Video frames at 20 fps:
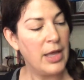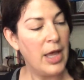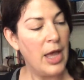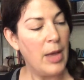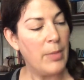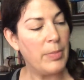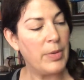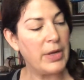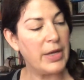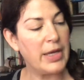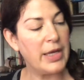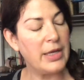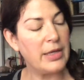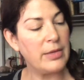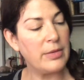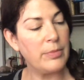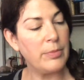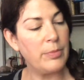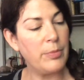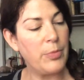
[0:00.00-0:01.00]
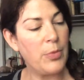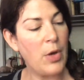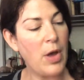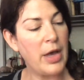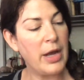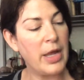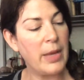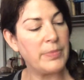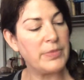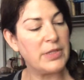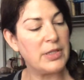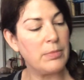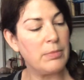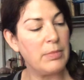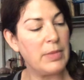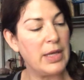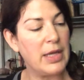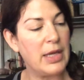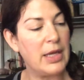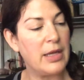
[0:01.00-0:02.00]
But it brought up to
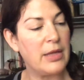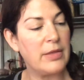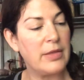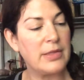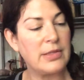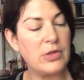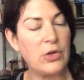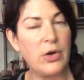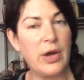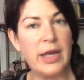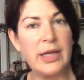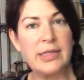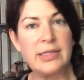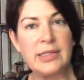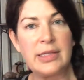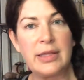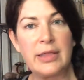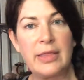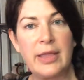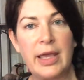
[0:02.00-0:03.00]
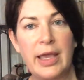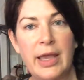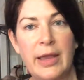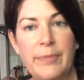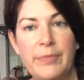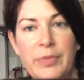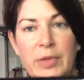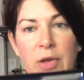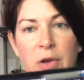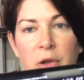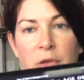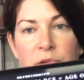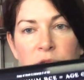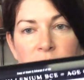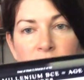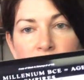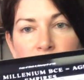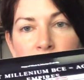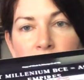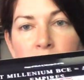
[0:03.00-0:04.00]
me this crazy thing. Here, I'll
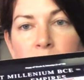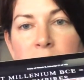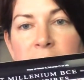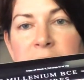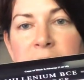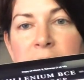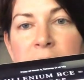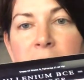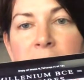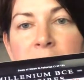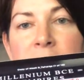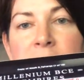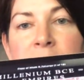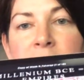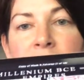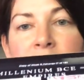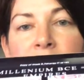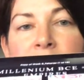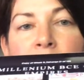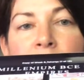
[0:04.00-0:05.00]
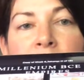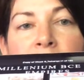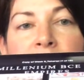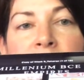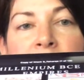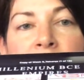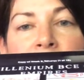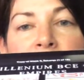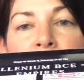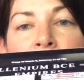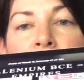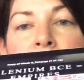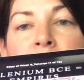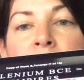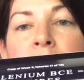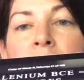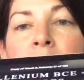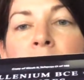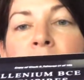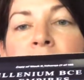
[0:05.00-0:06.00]
just show you my slides to give you an idea. I know you
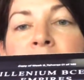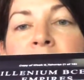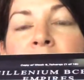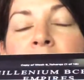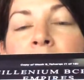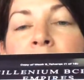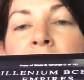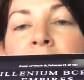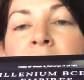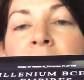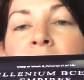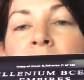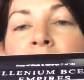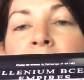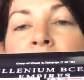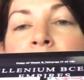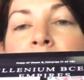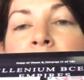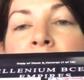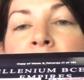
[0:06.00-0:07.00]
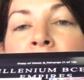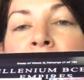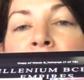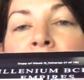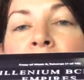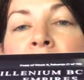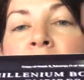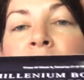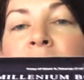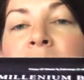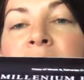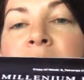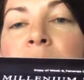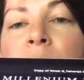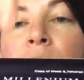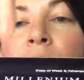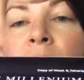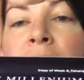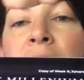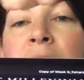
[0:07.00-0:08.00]
can only see it when I tilt it, but I've got
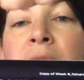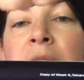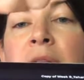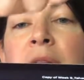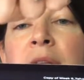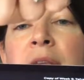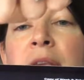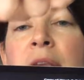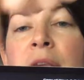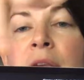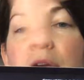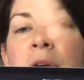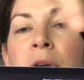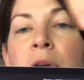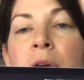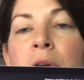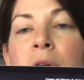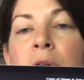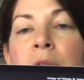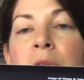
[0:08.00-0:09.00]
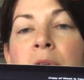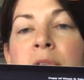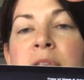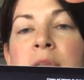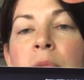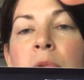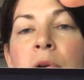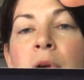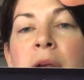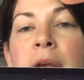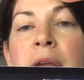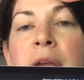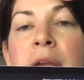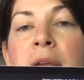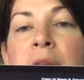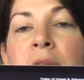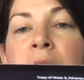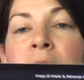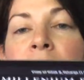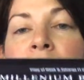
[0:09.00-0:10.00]
some grain here. There's some
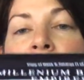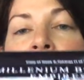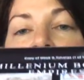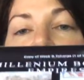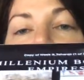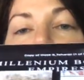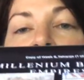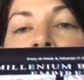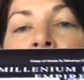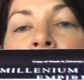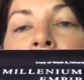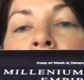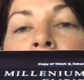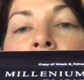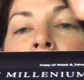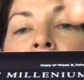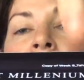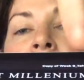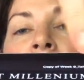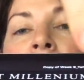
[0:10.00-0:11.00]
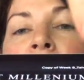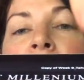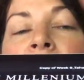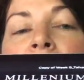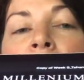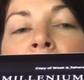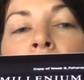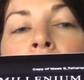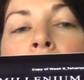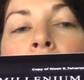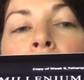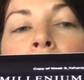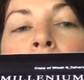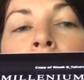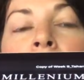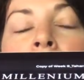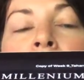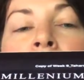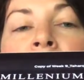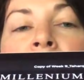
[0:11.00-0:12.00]
grain, and there's some
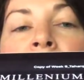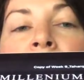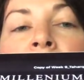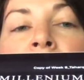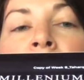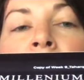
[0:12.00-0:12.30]
gold.